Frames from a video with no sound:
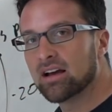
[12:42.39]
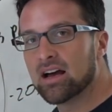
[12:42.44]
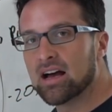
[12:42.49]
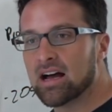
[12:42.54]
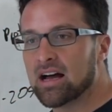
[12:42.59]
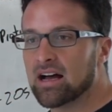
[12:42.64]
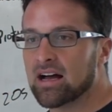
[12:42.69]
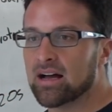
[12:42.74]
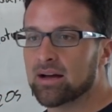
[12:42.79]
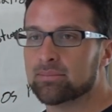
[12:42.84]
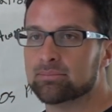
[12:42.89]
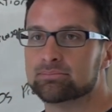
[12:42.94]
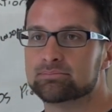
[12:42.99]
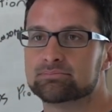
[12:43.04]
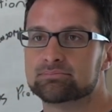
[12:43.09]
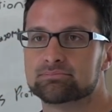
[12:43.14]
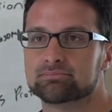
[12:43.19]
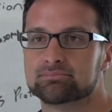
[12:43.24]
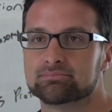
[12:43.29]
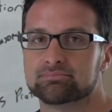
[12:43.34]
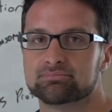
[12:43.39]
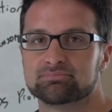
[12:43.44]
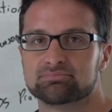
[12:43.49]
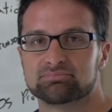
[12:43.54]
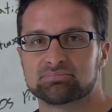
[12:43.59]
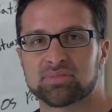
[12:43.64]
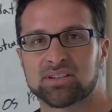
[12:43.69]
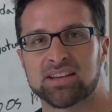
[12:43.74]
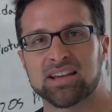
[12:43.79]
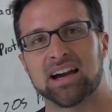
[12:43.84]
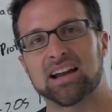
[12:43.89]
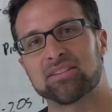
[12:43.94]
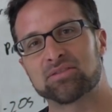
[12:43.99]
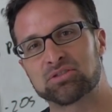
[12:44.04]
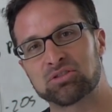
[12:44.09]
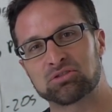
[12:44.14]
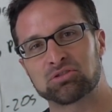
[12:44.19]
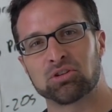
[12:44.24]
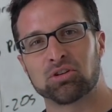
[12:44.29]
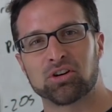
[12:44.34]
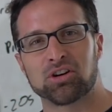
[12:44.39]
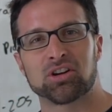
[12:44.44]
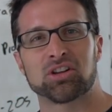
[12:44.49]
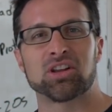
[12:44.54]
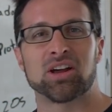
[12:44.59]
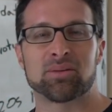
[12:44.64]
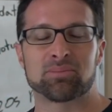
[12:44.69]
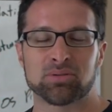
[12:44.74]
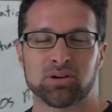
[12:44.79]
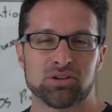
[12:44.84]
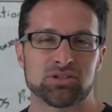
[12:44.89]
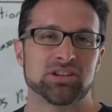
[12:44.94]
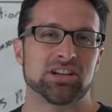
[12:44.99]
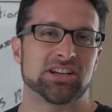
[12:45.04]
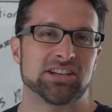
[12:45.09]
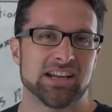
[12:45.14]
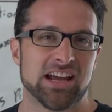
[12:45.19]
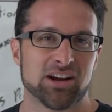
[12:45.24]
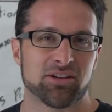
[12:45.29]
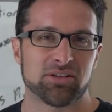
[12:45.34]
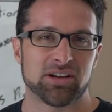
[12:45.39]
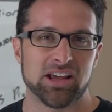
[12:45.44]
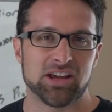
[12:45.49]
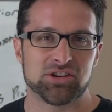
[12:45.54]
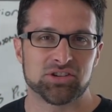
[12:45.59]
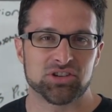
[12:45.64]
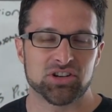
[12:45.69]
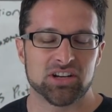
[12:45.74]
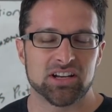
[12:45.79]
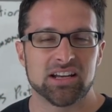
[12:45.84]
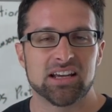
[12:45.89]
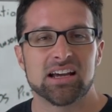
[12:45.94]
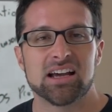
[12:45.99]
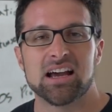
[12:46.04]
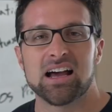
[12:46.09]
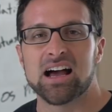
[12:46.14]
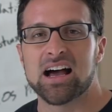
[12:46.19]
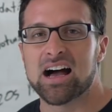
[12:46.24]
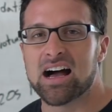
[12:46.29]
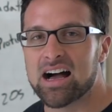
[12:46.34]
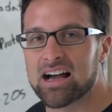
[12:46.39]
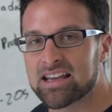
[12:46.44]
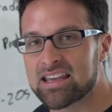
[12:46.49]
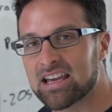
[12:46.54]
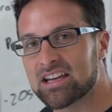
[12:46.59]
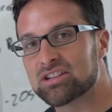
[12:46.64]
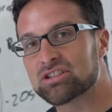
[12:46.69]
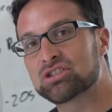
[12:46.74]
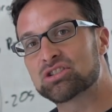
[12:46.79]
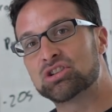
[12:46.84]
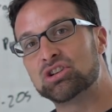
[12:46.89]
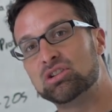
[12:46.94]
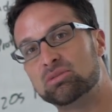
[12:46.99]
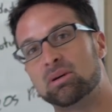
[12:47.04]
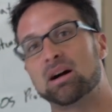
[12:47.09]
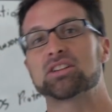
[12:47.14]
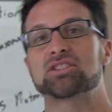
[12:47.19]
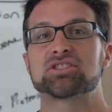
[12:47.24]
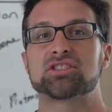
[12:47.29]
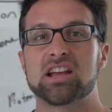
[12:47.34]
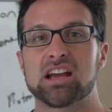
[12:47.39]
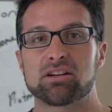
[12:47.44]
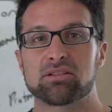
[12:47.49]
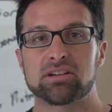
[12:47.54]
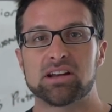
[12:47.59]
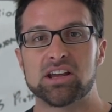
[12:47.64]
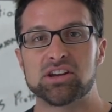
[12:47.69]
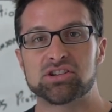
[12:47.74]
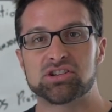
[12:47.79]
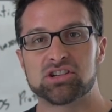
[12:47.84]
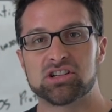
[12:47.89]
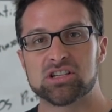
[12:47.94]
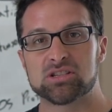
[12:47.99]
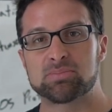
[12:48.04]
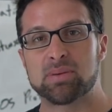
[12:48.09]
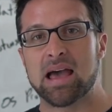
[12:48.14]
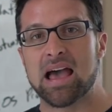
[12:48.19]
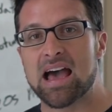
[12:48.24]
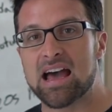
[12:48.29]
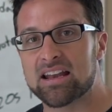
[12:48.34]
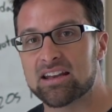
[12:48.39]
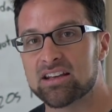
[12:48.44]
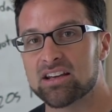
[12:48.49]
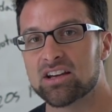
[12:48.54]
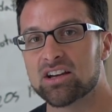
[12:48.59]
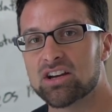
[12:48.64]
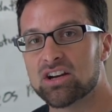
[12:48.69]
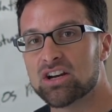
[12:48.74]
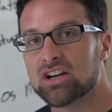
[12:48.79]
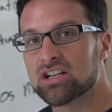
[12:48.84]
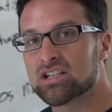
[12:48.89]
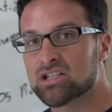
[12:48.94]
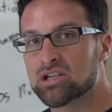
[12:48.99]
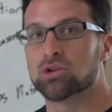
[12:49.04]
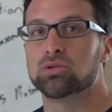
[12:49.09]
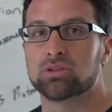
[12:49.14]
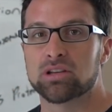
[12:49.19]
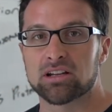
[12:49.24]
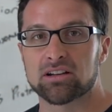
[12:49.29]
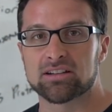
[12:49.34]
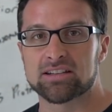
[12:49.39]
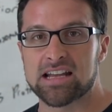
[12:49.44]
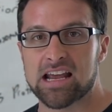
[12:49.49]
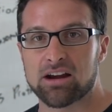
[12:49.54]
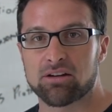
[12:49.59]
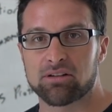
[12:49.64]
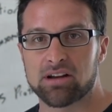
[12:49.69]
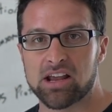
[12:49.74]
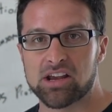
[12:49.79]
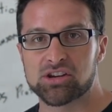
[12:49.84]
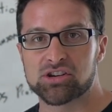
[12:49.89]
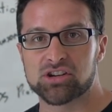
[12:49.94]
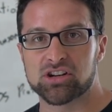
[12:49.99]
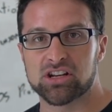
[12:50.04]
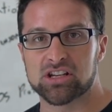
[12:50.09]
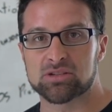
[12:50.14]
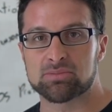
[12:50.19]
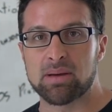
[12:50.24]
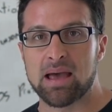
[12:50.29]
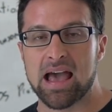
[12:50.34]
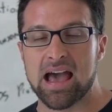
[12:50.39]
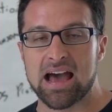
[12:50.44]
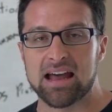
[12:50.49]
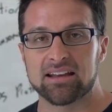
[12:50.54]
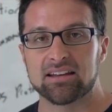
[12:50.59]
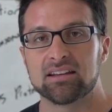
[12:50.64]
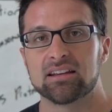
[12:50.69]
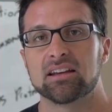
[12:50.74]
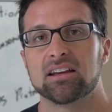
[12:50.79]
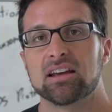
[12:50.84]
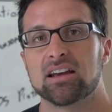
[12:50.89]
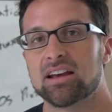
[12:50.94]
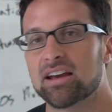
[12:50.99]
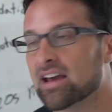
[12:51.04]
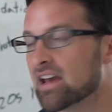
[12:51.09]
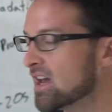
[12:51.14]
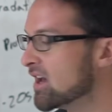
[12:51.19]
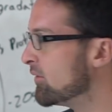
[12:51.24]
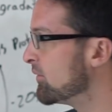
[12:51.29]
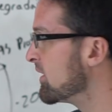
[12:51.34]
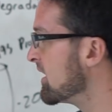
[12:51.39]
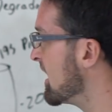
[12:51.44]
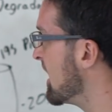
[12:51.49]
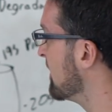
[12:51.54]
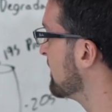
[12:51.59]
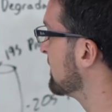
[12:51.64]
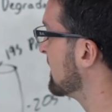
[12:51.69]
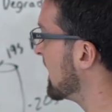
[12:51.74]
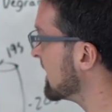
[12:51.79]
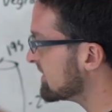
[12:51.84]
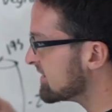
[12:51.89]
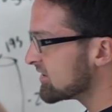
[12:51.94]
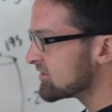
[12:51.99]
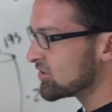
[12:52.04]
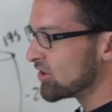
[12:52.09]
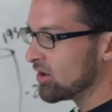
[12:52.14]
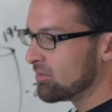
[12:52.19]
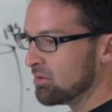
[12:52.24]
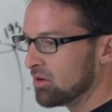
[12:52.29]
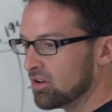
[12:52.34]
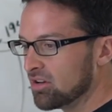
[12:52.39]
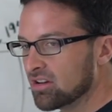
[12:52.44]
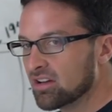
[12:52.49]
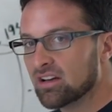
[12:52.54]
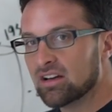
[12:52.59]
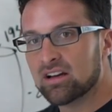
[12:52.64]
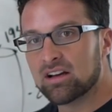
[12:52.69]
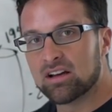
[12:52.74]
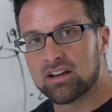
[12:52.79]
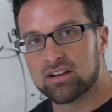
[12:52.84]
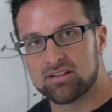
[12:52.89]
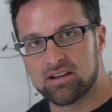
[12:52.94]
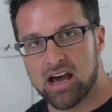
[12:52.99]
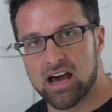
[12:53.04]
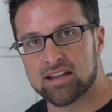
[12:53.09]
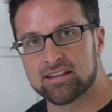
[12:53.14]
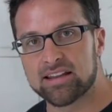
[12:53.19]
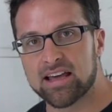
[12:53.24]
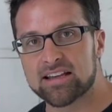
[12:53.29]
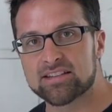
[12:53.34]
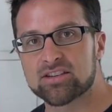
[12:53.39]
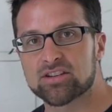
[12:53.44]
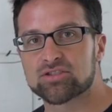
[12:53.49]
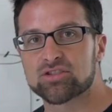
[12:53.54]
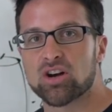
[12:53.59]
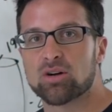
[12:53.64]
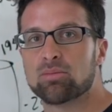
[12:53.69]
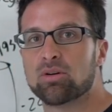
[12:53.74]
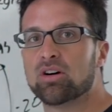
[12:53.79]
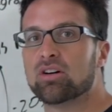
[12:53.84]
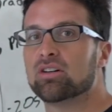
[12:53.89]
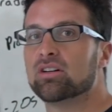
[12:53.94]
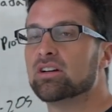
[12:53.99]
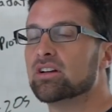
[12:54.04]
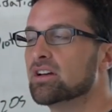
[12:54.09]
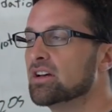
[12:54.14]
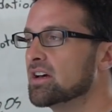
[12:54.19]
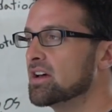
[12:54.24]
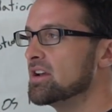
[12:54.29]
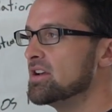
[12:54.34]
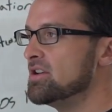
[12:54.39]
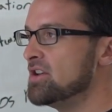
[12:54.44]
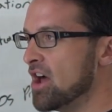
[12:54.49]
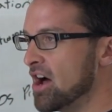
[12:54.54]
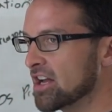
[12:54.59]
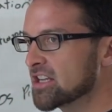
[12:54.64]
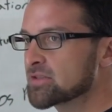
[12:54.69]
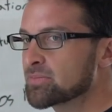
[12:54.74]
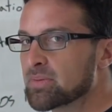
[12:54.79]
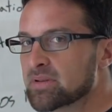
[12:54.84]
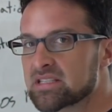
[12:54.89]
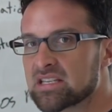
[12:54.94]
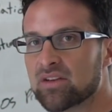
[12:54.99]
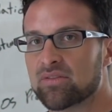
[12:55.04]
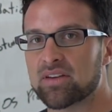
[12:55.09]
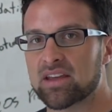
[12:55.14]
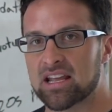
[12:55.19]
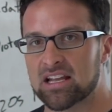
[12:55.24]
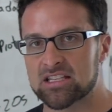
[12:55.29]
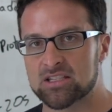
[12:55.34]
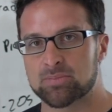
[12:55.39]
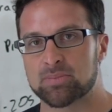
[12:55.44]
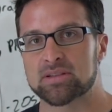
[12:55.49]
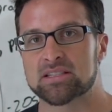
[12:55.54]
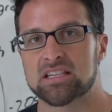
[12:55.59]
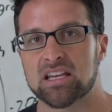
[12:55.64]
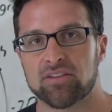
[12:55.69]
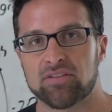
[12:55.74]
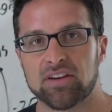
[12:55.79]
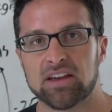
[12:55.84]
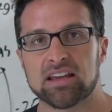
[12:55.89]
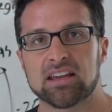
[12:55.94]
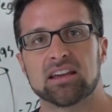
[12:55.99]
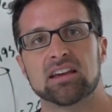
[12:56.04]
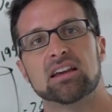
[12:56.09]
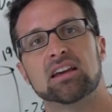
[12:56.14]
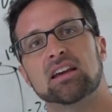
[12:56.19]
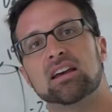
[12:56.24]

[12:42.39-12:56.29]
um, kind of tutorial on protein degradation. Again, too much degradation is bad, too little degradation is bad. And we have lysosomal, non-lysosomal, non-specific, and specific.